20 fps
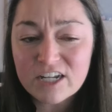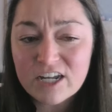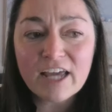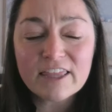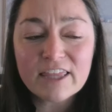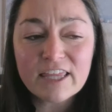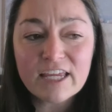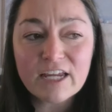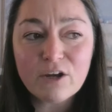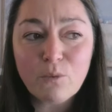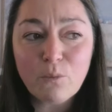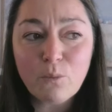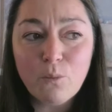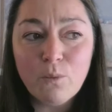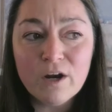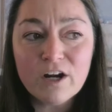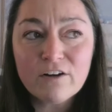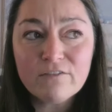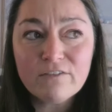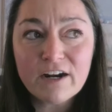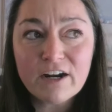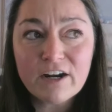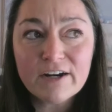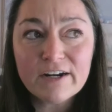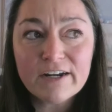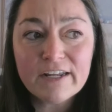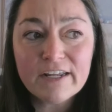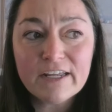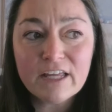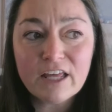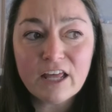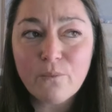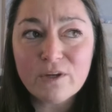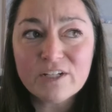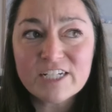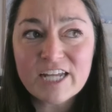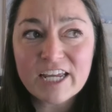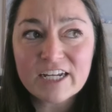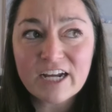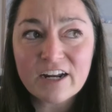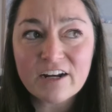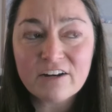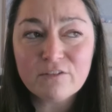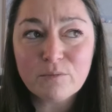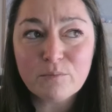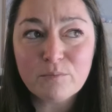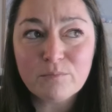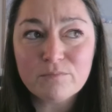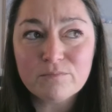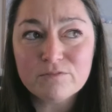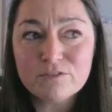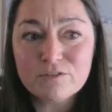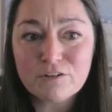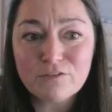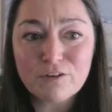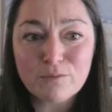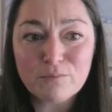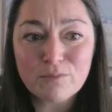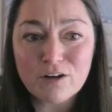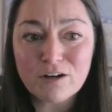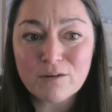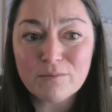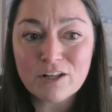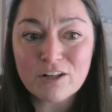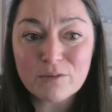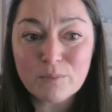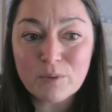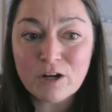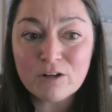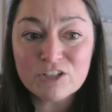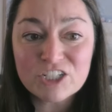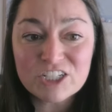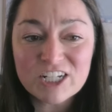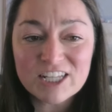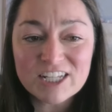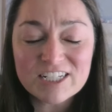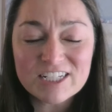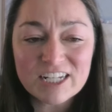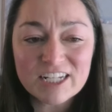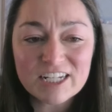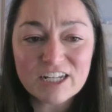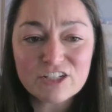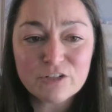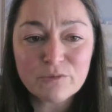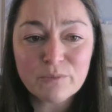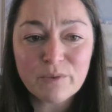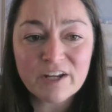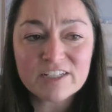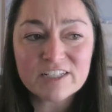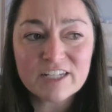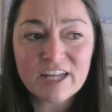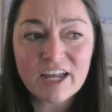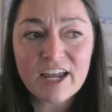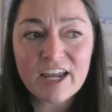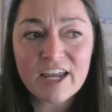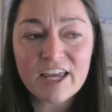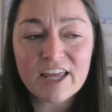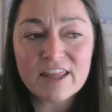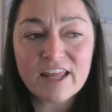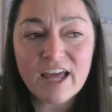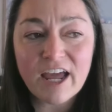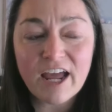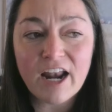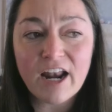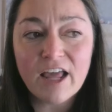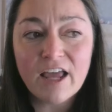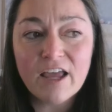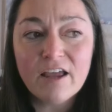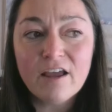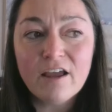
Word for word: I think we're very we take kind of a sort of a barbell approach to this, I guess you might say, in that